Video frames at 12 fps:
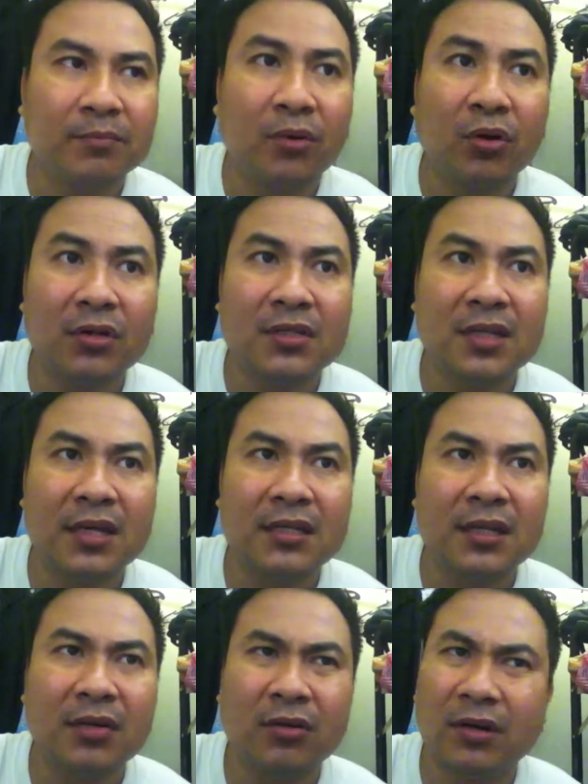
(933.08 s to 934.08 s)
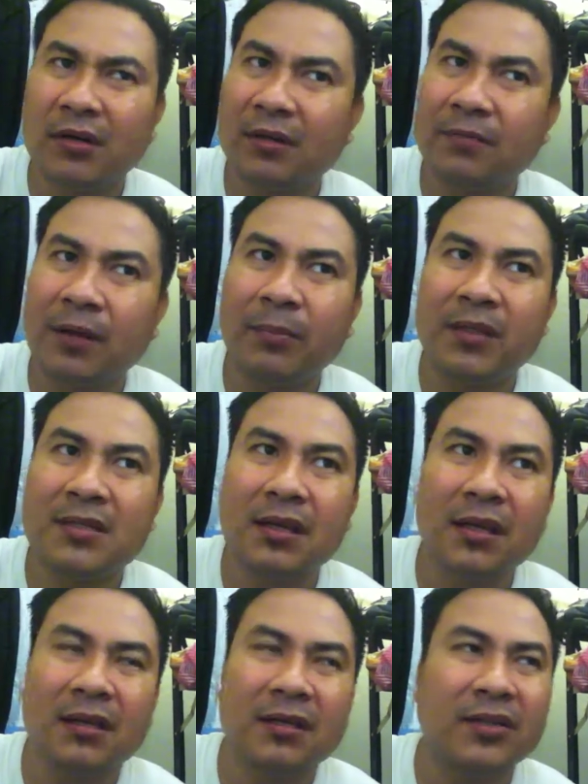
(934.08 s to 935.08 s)
processing, or if I may
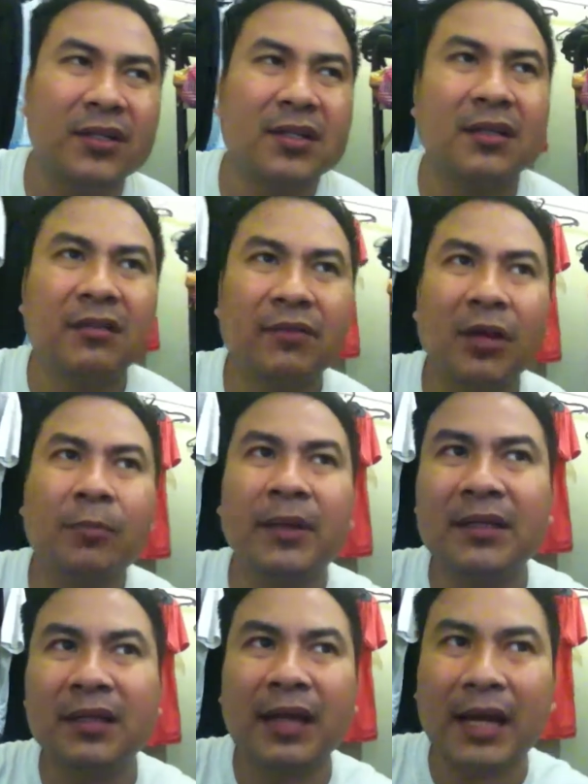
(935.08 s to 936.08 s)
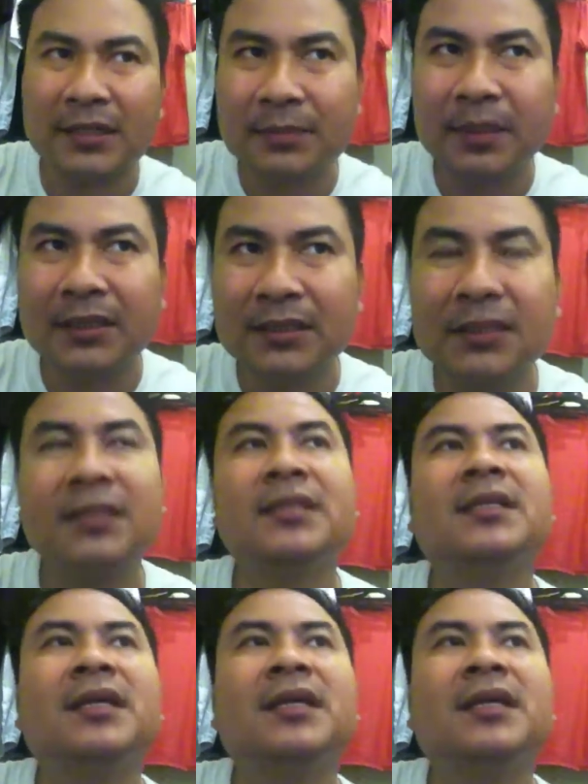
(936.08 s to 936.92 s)
say, there is a developmental aspect